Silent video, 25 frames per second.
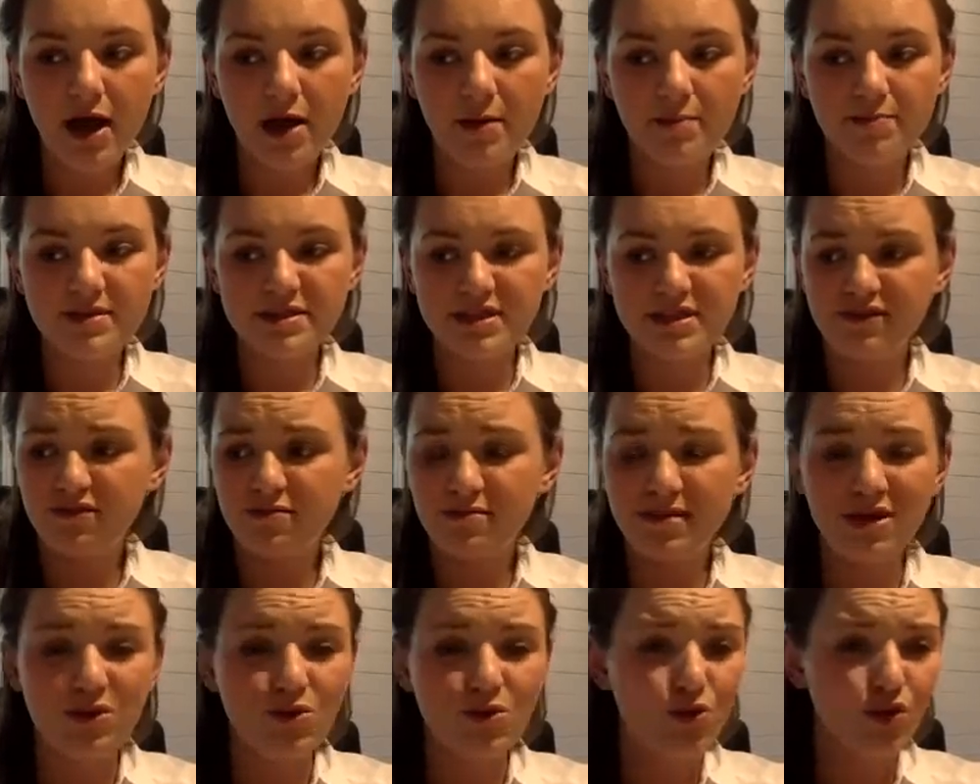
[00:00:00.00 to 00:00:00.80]
So for
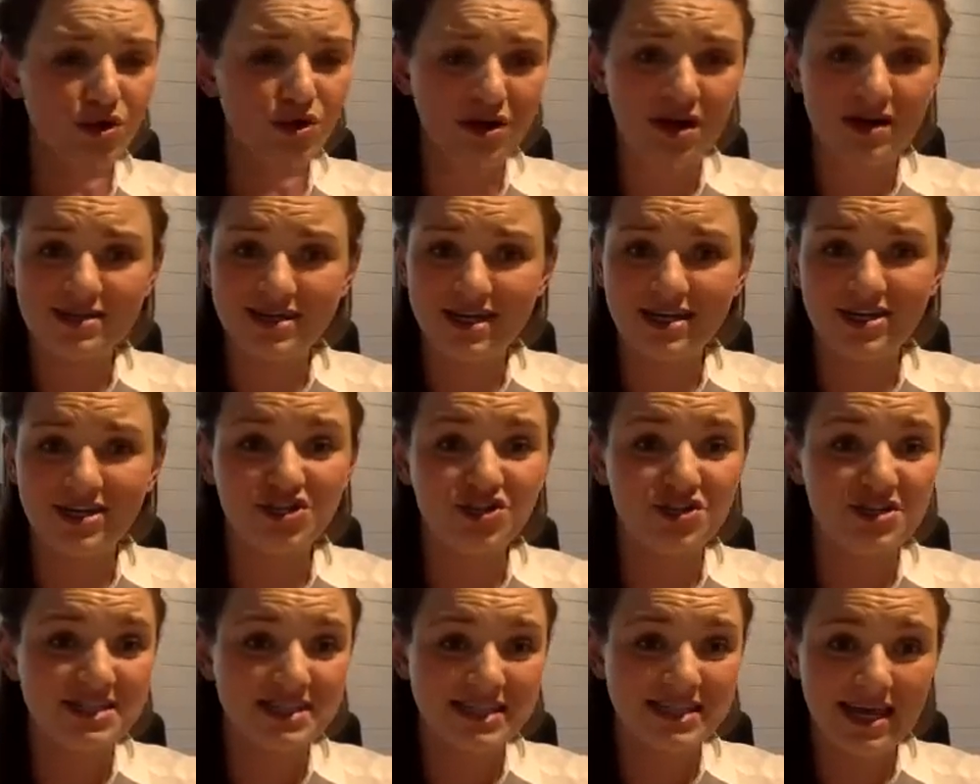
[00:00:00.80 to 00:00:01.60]
me,
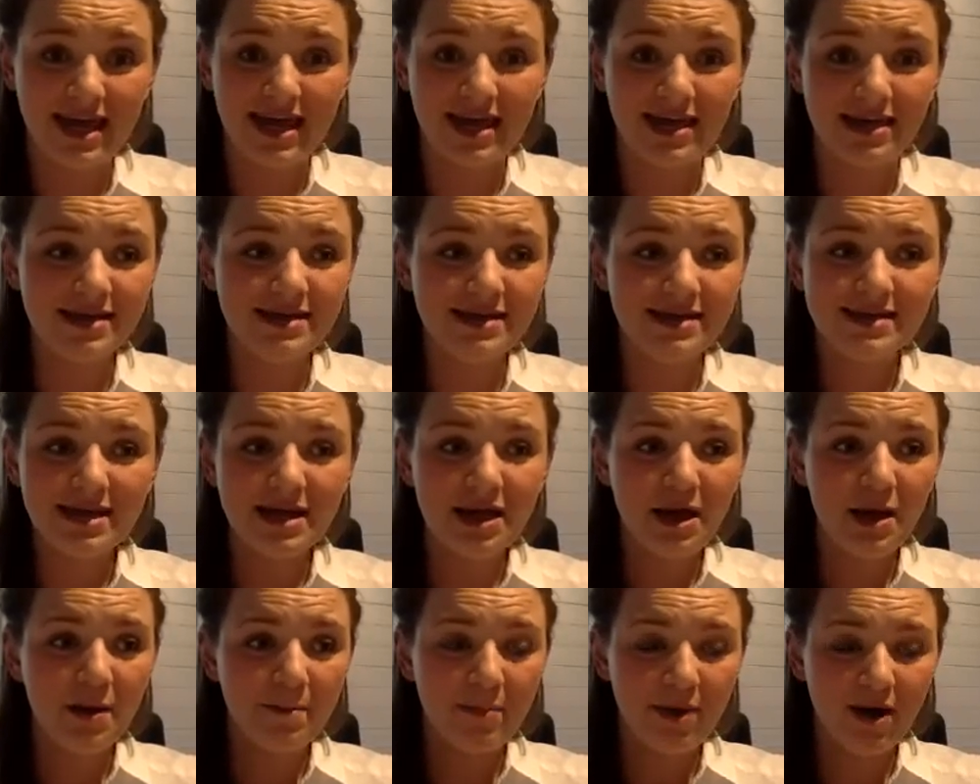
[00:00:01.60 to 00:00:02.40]
organisation is key,
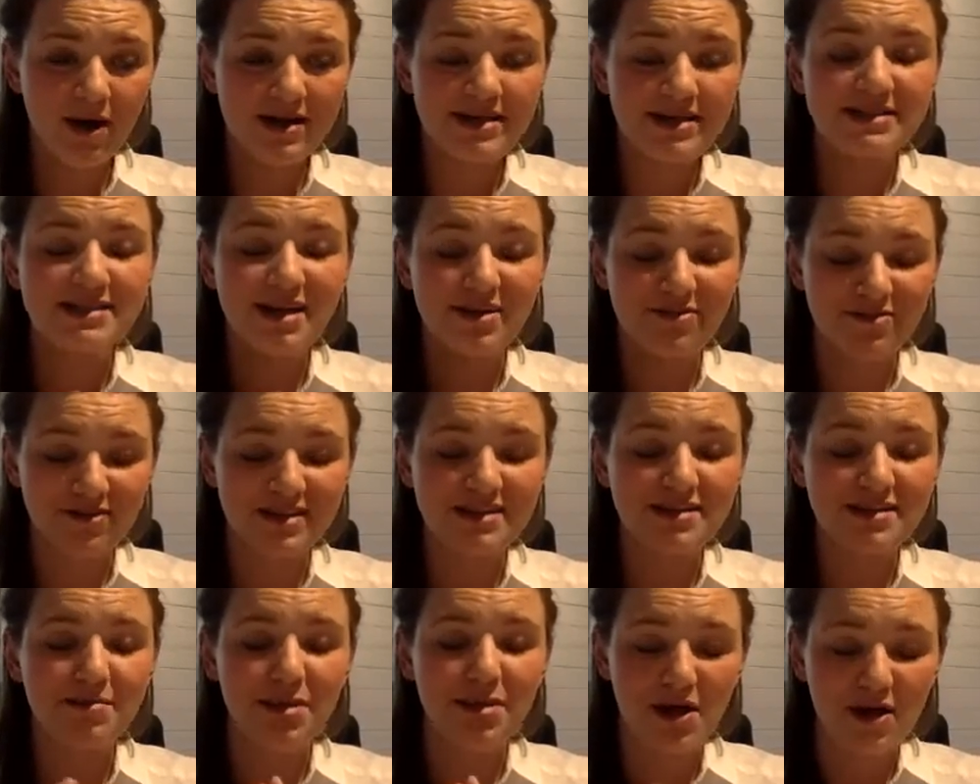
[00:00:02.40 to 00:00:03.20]
but it's definitely
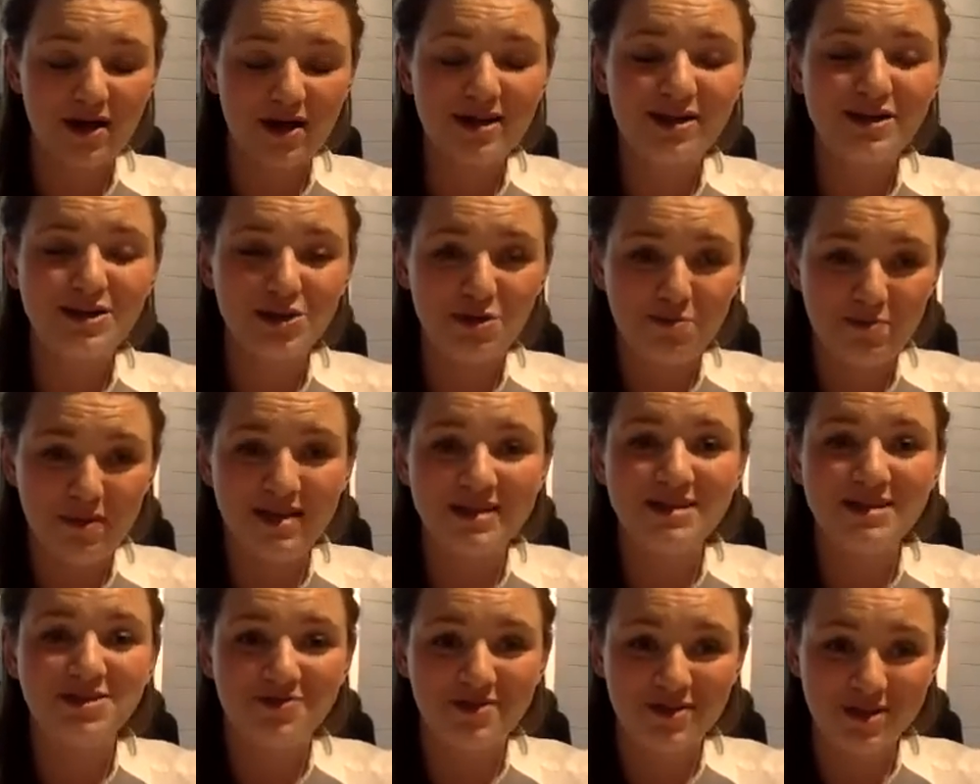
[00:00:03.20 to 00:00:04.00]
something that I could do
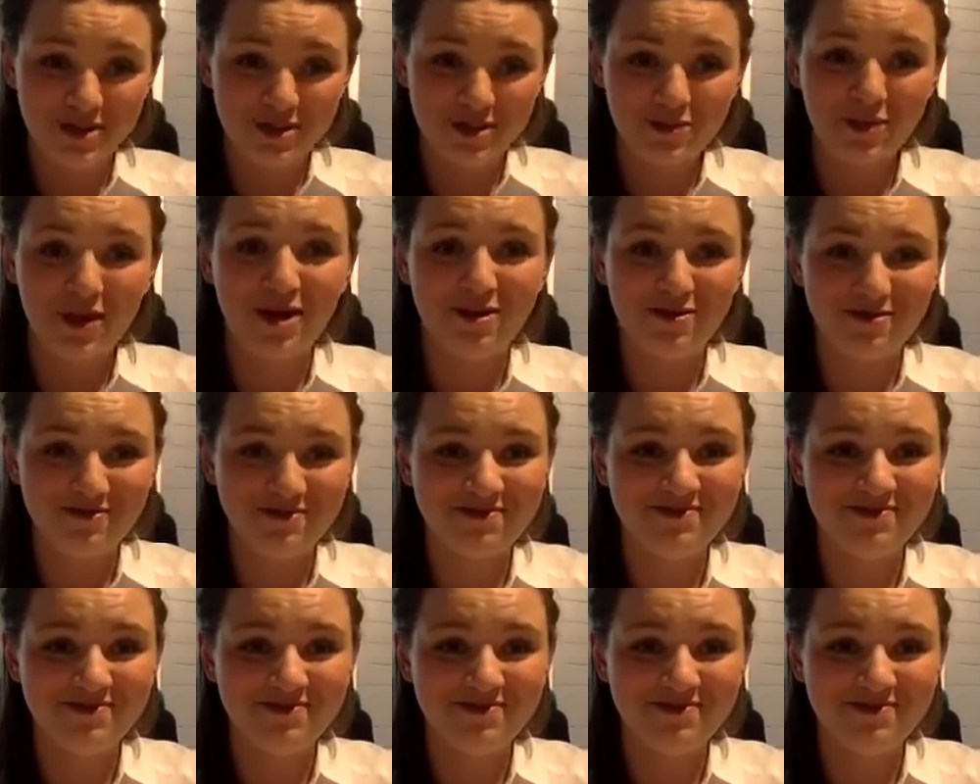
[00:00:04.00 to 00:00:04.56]
better in as well.